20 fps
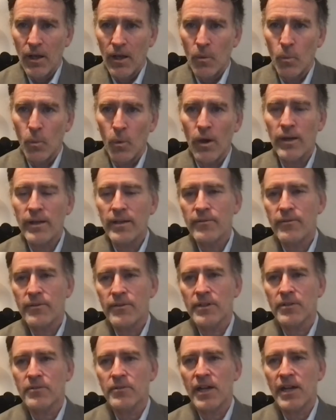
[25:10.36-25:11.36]
One of
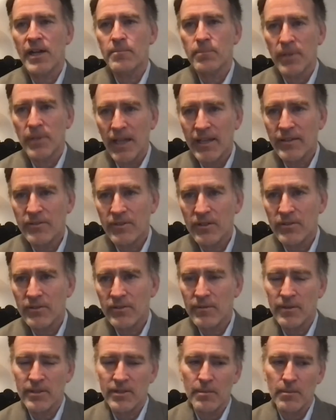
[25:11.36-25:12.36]
the great blessings
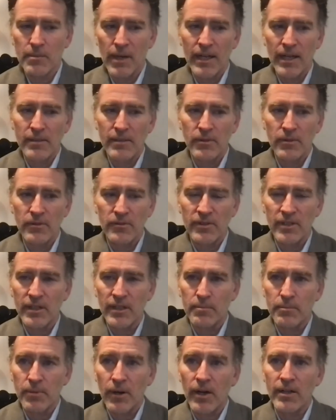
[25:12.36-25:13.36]
of a democracy,
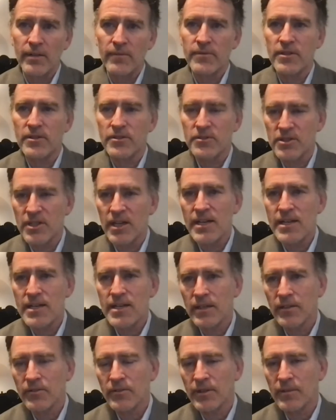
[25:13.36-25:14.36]
part of the
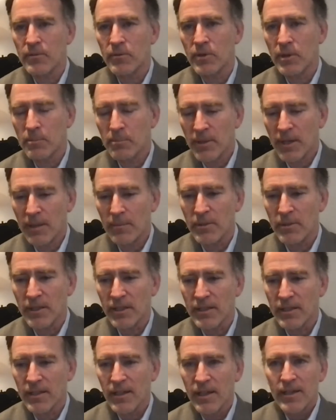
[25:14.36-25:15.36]
genius of a
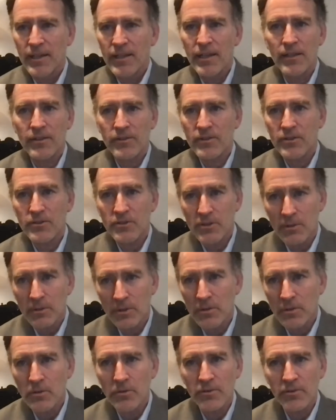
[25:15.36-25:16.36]
republic, is that you
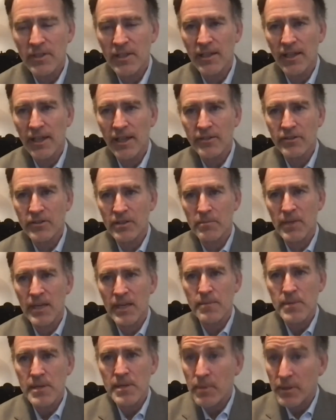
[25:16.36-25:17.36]
lose the election
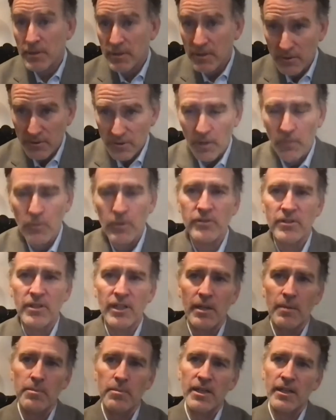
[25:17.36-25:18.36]
maybe, but there's always
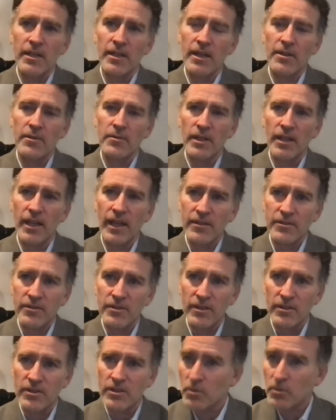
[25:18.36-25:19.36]
going to be another
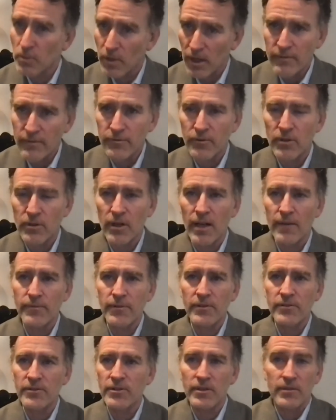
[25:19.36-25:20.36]
election. You run for
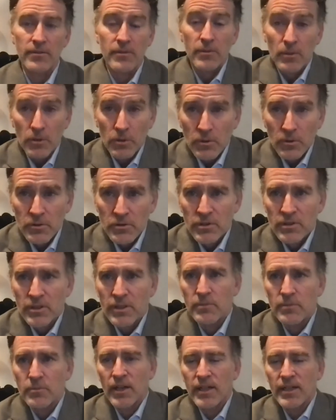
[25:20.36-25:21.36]
office, you lose, you
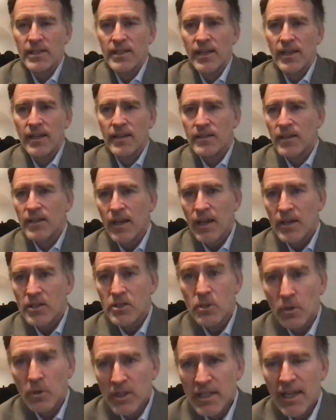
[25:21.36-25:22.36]
can run again.
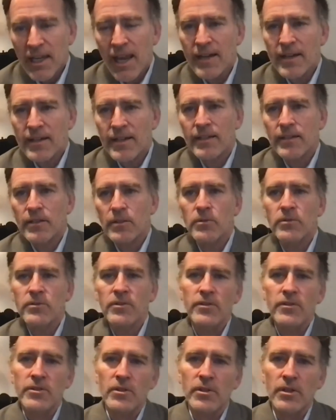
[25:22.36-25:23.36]
Your candidate
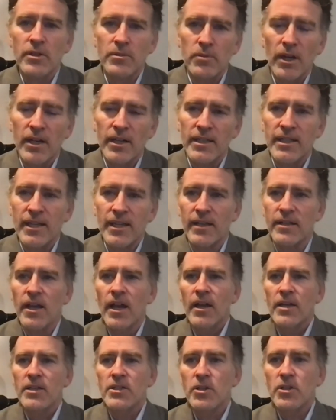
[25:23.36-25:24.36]
loses, you can run again.
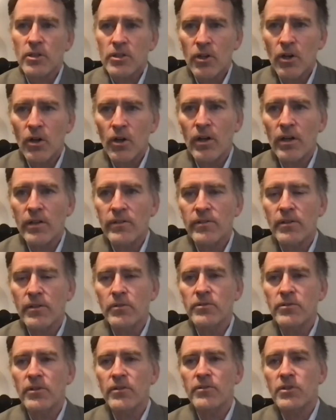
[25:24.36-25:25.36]
Your cause
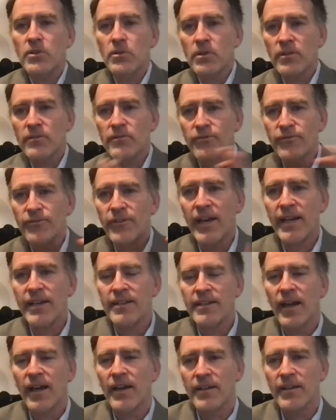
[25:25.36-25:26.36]
loses, you can fight
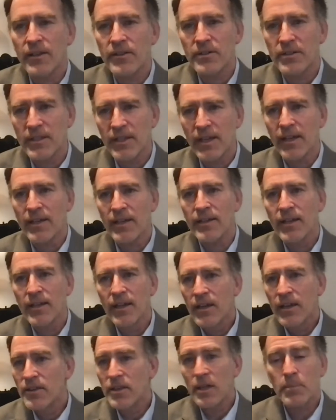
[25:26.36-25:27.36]
another day.
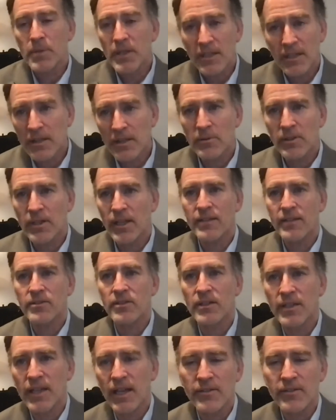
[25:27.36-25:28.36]
There'll be another
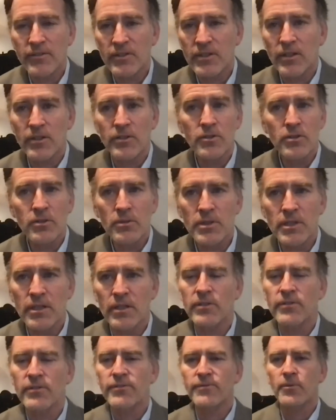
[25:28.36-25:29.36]
election next year, two
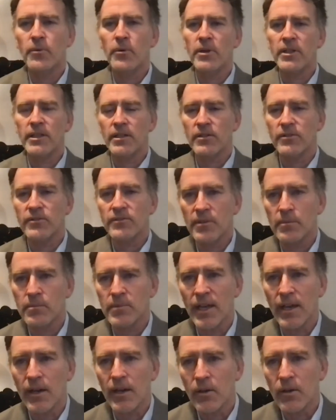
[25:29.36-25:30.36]
years, four years from
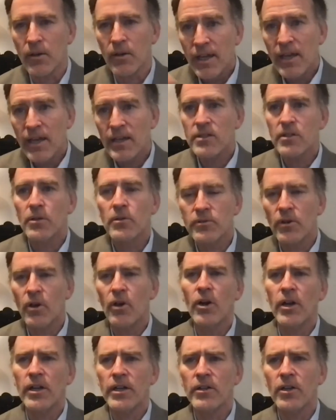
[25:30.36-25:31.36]
now. It goes
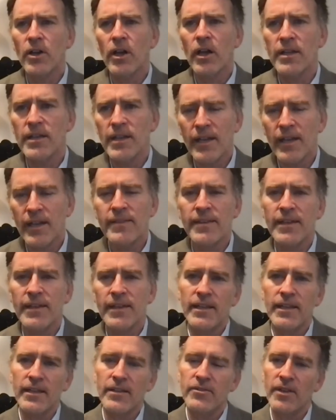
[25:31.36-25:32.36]
on and on.
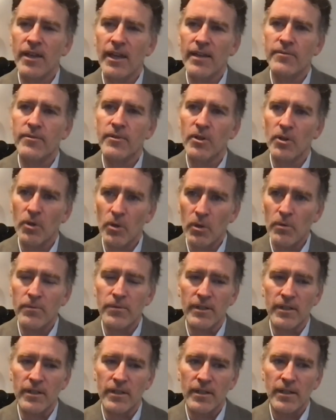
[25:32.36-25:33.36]
Nothing is ever over.